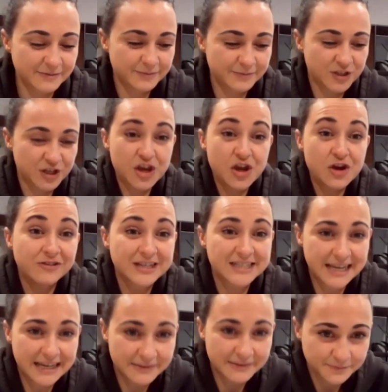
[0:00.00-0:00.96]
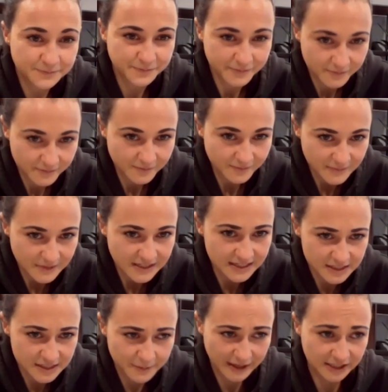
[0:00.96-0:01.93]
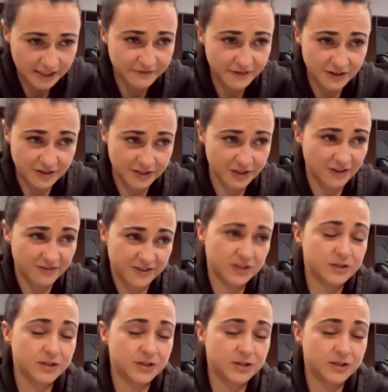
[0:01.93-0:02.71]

security, especially if you're sort of